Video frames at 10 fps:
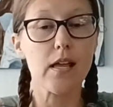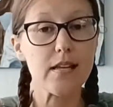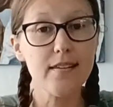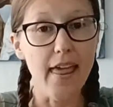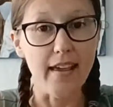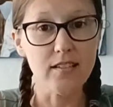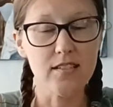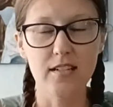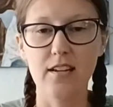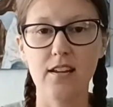
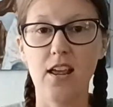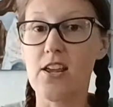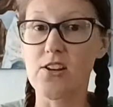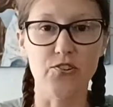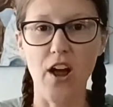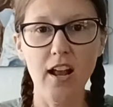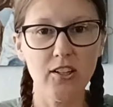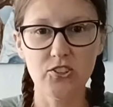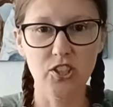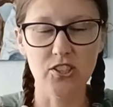Next, you're
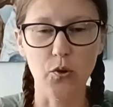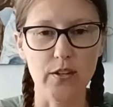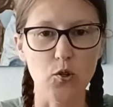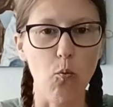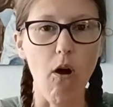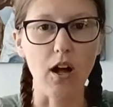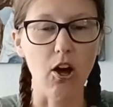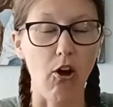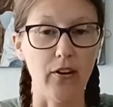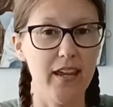not just going to walk
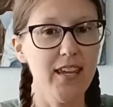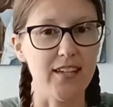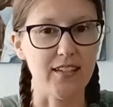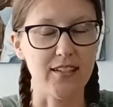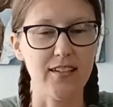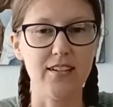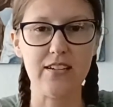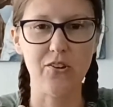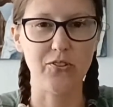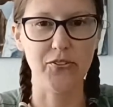on in.
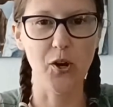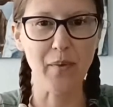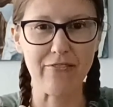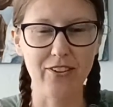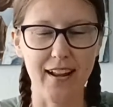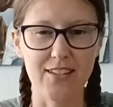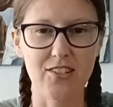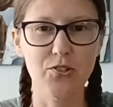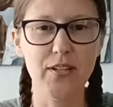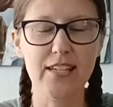No, my friends.
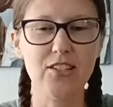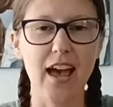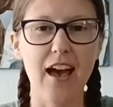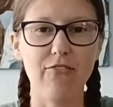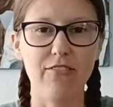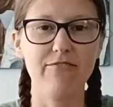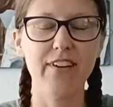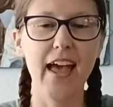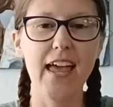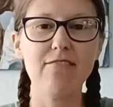You need to have
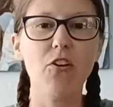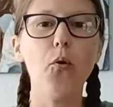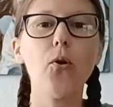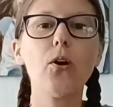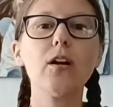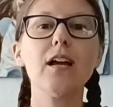5 or